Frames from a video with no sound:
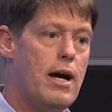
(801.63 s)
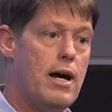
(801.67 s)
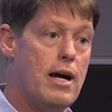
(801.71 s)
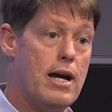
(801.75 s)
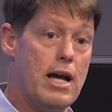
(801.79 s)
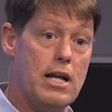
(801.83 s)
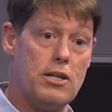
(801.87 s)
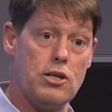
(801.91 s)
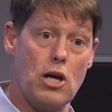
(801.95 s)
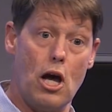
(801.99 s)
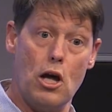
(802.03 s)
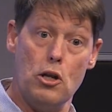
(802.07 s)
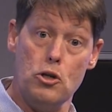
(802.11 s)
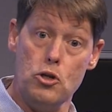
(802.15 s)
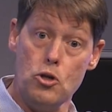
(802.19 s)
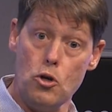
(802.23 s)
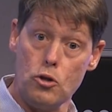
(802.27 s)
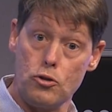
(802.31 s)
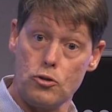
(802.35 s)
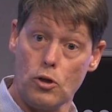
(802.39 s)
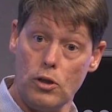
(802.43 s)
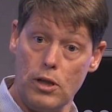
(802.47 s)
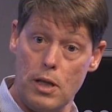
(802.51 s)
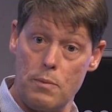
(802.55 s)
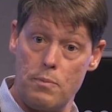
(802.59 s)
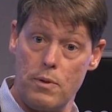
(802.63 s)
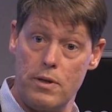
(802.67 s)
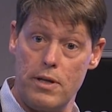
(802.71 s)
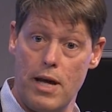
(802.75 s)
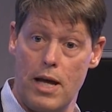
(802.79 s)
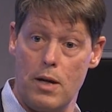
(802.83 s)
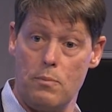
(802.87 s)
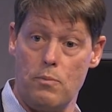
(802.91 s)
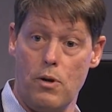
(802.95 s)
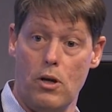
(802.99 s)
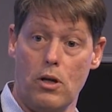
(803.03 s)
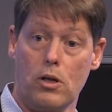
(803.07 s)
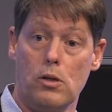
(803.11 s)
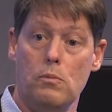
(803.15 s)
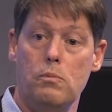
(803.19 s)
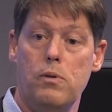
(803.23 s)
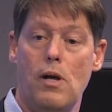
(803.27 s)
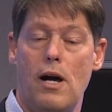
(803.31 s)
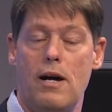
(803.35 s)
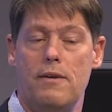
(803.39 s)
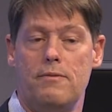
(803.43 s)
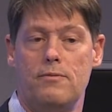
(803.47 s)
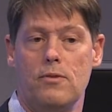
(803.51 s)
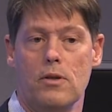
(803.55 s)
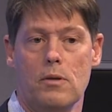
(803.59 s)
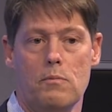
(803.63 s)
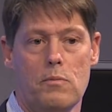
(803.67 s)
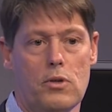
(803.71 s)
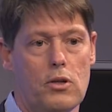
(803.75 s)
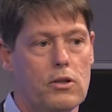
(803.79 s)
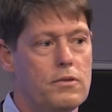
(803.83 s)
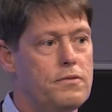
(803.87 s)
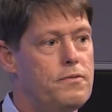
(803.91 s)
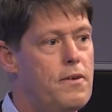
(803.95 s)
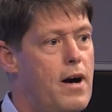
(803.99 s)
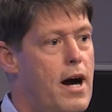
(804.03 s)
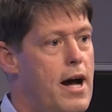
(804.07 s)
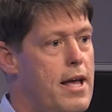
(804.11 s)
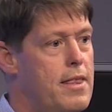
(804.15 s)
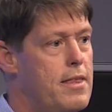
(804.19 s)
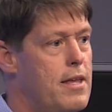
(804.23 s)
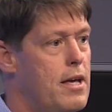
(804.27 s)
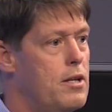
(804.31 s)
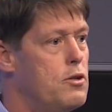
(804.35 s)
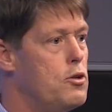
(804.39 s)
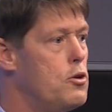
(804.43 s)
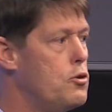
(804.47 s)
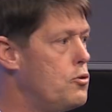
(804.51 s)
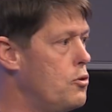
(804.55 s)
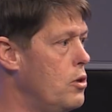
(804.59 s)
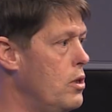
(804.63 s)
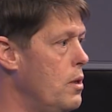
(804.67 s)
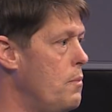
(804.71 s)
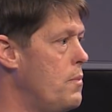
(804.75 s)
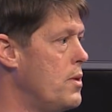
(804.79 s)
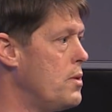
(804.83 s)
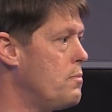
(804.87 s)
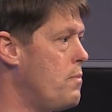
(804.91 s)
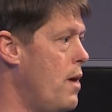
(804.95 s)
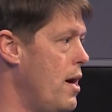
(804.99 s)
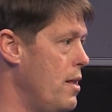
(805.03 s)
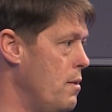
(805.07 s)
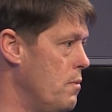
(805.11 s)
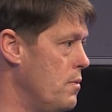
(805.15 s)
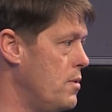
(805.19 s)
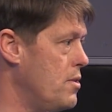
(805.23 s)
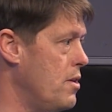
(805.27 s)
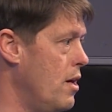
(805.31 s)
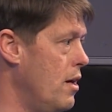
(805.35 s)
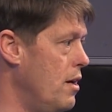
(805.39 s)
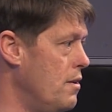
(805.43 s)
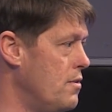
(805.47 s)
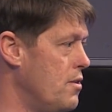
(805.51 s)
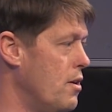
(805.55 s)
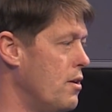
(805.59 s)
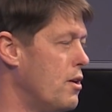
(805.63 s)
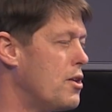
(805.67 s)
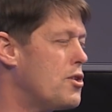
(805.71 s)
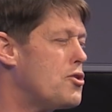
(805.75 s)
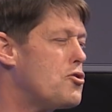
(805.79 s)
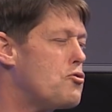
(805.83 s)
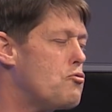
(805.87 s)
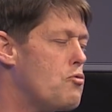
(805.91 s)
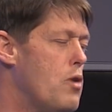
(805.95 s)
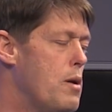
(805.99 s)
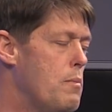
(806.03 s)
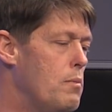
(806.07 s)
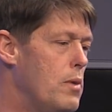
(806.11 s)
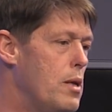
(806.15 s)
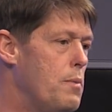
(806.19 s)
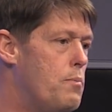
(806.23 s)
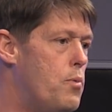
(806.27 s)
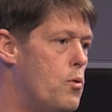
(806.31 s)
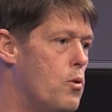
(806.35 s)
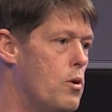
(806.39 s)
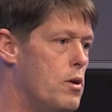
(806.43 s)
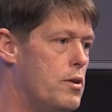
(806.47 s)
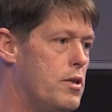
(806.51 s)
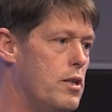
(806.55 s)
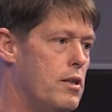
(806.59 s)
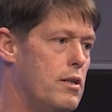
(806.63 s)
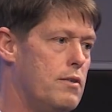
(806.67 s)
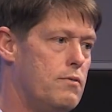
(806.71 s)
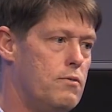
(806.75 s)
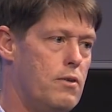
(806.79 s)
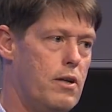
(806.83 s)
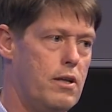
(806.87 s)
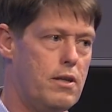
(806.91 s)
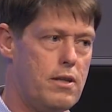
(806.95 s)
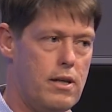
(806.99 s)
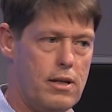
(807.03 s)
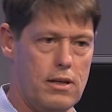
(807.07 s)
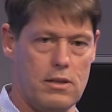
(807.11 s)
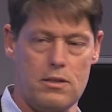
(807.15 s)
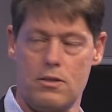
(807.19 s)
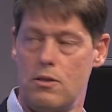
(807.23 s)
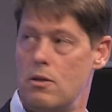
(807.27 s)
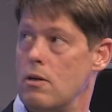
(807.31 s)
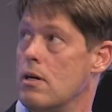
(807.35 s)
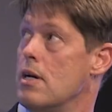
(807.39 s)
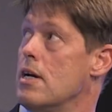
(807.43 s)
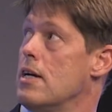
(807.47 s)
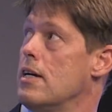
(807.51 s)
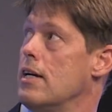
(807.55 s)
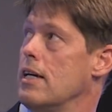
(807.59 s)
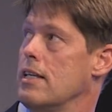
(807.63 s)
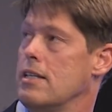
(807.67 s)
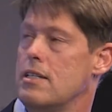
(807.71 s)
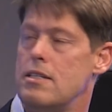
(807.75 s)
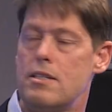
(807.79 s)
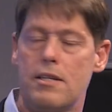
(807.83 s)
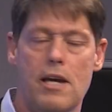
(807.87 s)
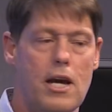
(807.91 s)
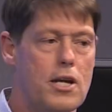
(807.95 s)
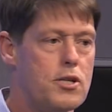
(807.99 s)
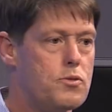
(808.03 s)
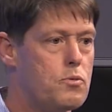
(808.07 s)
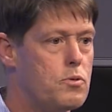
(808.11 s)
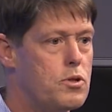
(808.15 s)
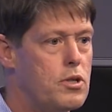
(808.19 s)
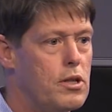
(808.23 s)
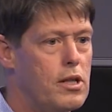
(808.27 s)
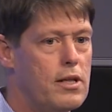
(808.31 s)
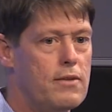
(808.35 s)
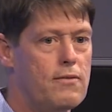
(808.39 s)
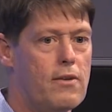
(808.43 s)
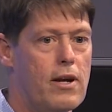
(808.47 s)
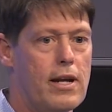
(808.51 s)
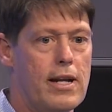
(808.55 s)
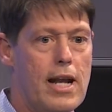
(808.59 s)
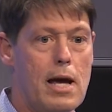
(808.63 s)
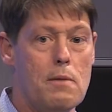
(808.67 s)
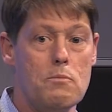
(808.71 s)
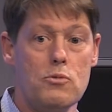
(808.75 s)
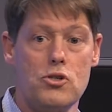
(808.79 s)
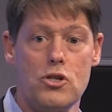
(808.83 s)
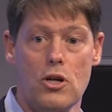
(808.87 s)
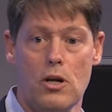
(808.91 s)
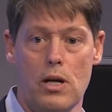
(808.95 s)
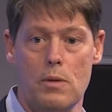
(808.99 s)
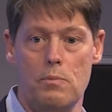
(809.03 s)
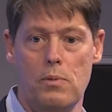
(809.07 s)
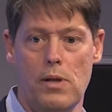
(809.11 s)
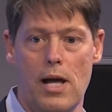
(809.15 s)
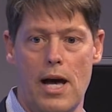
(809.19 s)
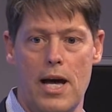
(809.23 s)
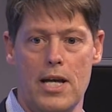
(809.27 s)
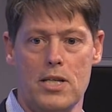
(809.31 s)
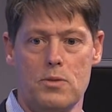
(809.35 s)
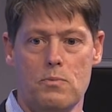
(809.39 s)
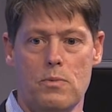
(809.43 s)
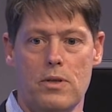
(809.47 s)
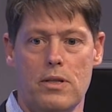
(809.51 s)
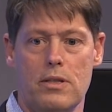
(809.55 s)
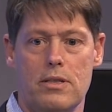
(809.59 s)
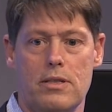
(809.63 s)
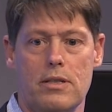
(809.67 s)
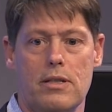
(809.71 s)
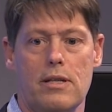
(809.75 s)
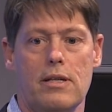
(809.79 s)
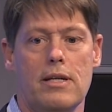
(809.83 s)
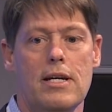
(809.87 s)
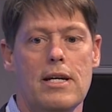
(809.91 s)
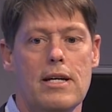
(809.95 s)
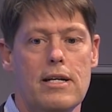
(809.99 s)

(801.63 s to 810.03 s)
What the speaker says: it's a neutral lipid nanoparticle platform, you'll find that neutral lipids by themselves are extremely poor at delivering things. So in this case, we're delivering an M-cherry plasmid to